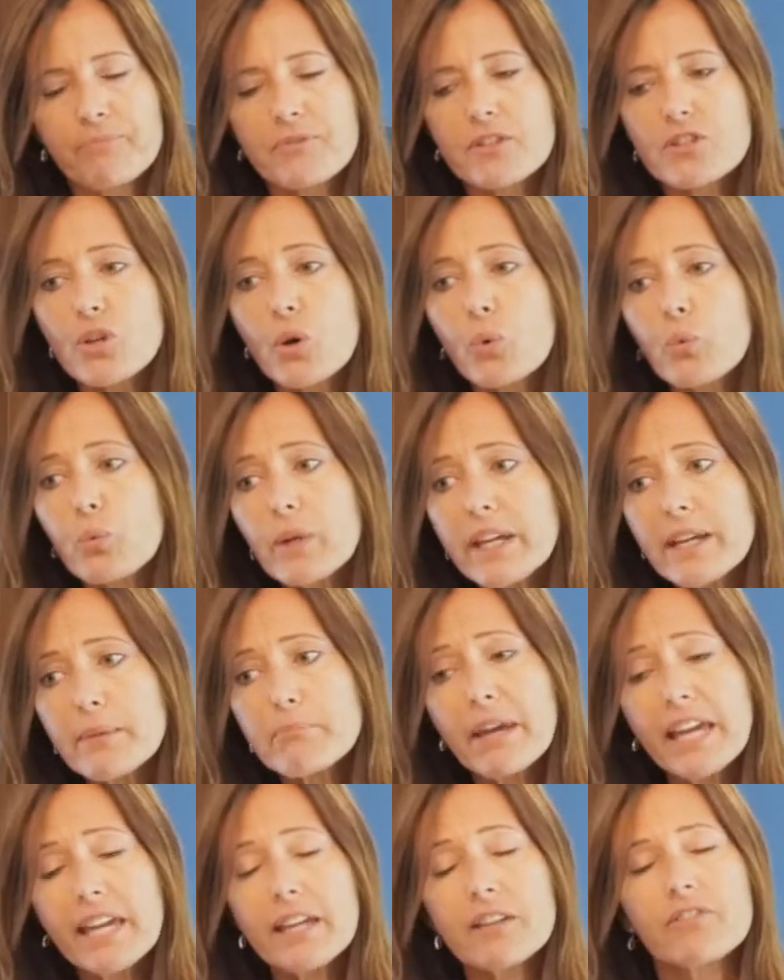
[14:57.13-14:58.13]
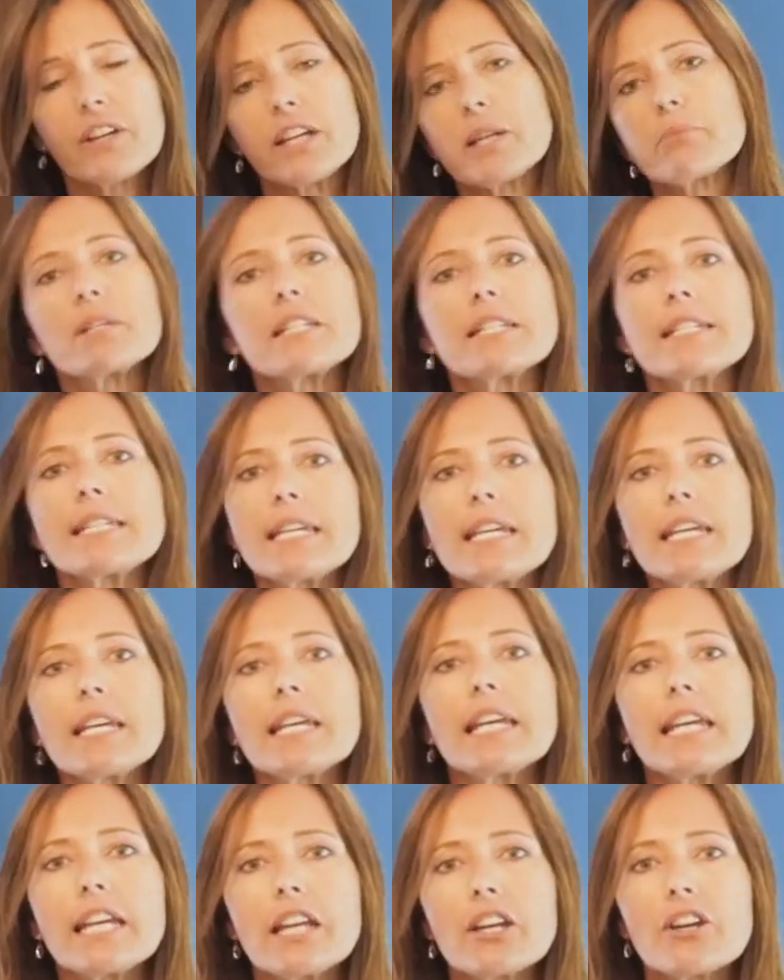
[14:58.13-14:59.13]
So we make vitamin
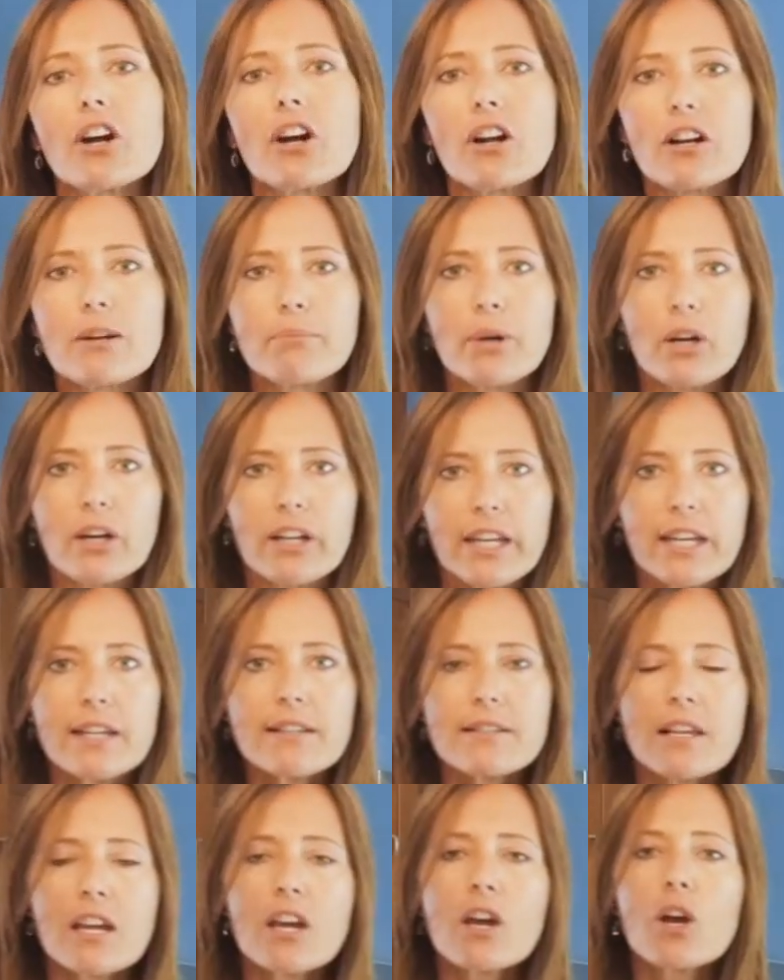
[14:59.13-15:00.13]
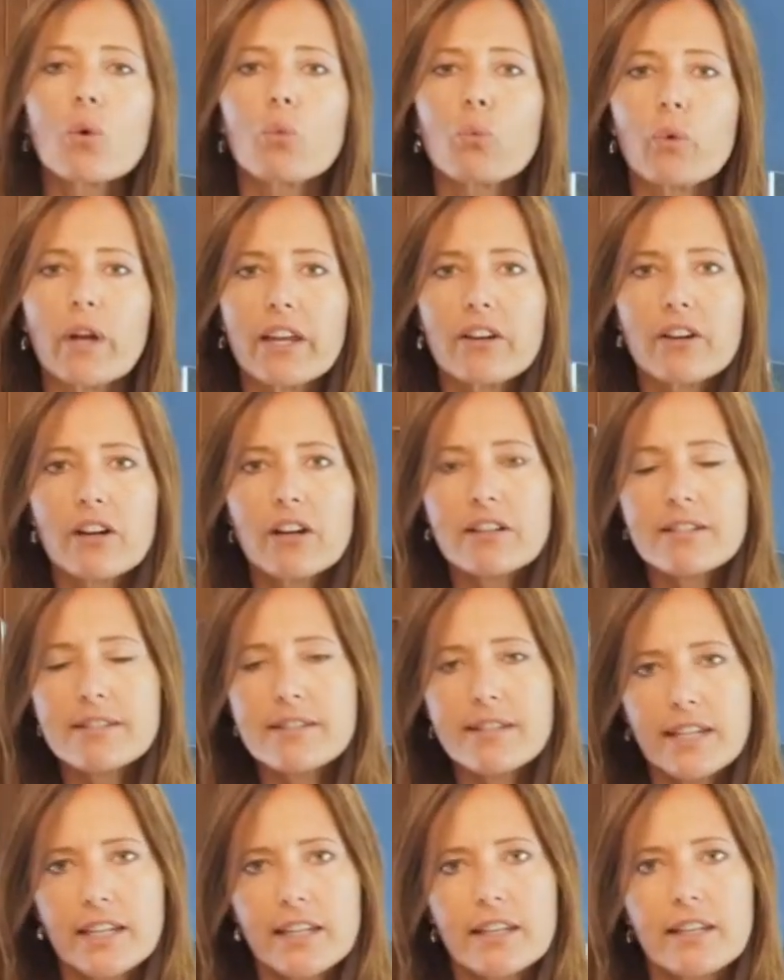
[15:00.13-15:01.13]
D in our bodies when our
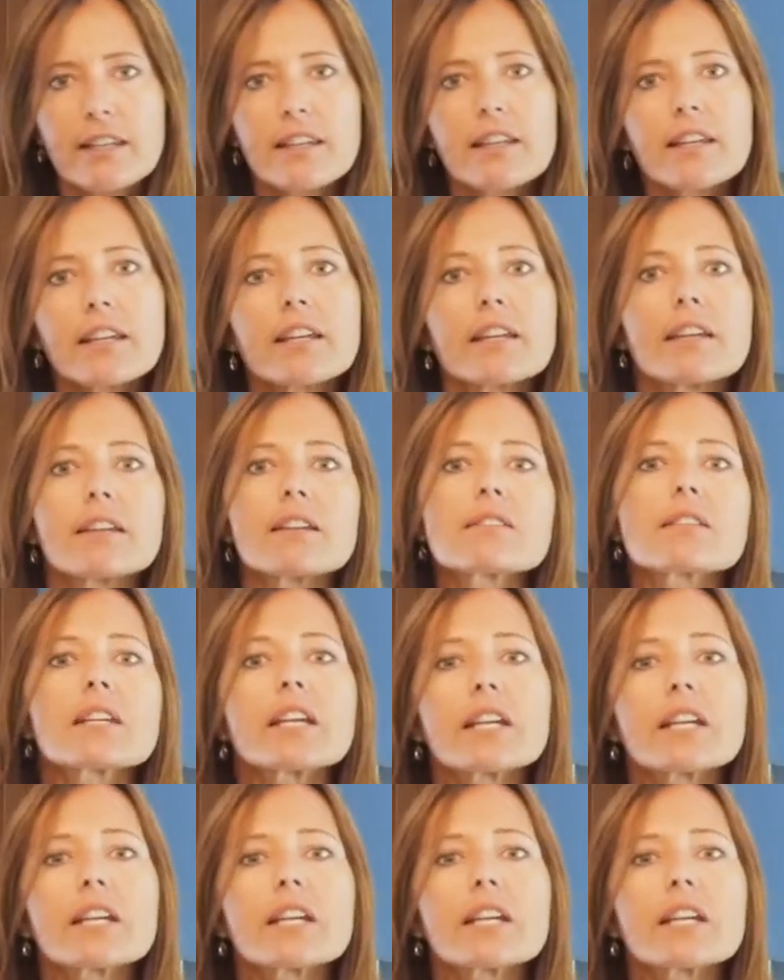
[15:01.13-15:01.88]
skin is